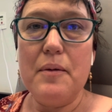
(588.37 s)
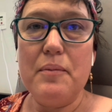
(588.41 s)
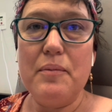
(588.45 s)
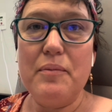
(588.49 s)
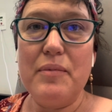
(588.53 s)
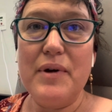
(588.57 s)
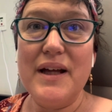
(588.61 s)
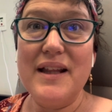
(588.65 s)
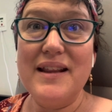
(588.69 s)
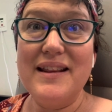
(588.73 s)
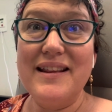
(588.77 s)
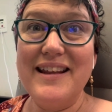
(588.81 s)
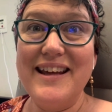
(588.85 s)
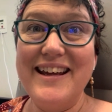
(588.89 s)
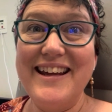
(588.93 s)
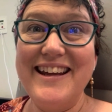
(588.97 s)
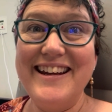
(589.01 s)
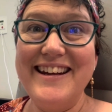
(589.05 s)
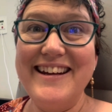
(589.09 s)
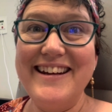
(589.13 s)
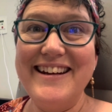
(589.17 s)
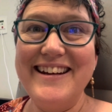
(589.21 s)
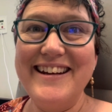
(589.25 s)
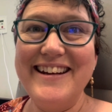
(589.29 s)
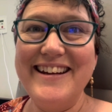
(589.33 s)
but
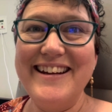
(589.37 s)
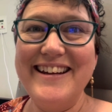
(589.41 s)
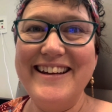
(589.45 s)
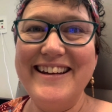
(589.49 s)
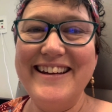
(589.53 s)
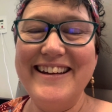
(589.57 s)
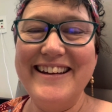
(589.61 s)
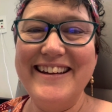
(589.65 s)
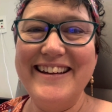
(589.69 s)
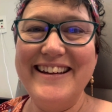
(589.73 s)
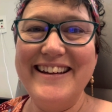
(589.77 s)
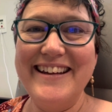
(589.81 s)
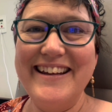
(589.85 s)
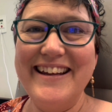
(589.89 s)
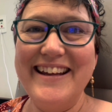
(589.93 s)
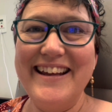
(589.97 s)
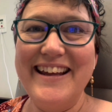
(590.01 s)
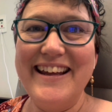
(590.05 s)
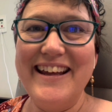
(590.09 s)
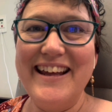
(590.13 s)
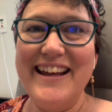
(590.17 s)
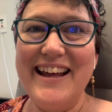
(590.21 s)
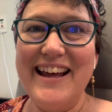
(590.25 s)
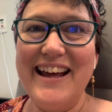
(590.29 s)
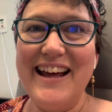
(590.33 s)
then
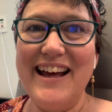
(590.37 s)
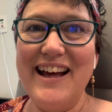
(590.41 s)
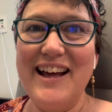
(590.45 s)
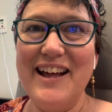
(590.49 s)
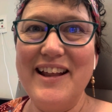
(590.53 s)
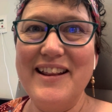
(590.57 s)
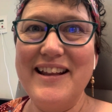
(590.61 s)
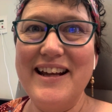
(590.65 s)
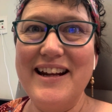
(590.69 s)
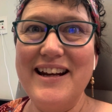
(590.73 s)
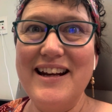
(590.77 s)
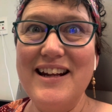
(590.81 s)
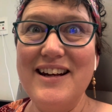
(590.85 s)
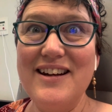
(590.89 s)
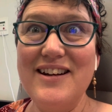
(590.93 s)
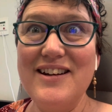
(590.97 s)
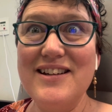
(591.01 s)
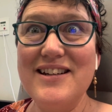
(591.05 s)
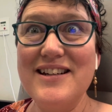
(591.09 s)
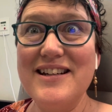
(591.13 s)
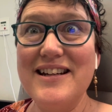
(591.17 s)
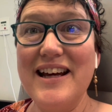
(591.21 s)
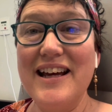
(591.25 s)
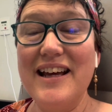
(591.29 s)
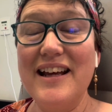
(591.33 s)
they needed
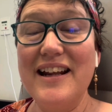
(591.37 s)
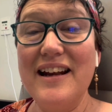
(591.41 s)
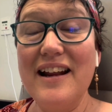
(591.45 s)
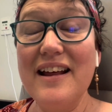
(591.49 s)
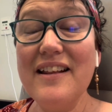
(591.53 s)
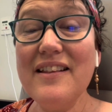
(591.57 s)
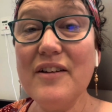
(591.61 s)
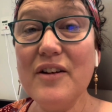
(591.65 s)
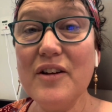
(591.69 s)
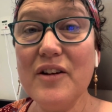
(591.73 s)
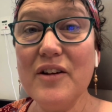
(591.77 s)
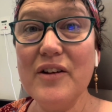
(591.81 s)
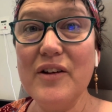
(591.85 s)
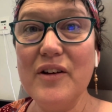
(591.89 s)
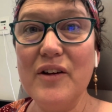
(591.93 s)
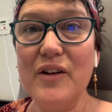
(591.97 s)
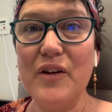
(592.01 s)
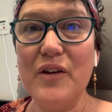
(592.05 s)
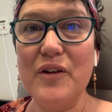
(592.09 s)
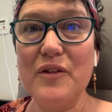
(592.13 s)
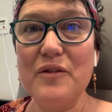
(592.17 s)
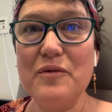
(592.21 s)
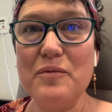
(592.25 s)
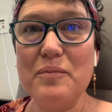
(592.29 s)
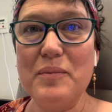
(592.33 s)
to take another
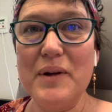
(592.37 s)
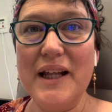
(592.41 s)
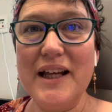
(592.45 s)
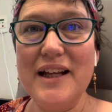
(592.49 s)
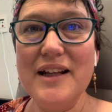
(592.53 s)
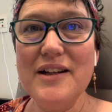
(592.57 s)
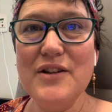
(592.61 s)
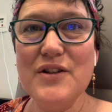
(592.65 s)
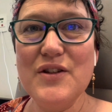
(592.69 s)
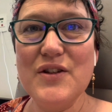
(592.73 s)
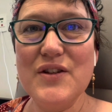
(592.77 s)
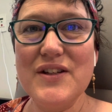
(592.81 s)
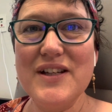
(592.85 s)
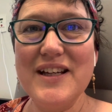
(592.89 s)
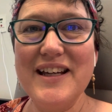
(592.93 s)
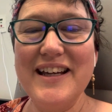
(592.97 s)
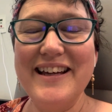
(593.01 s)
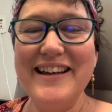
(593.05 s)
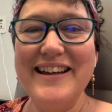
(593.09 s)
lot of bloods,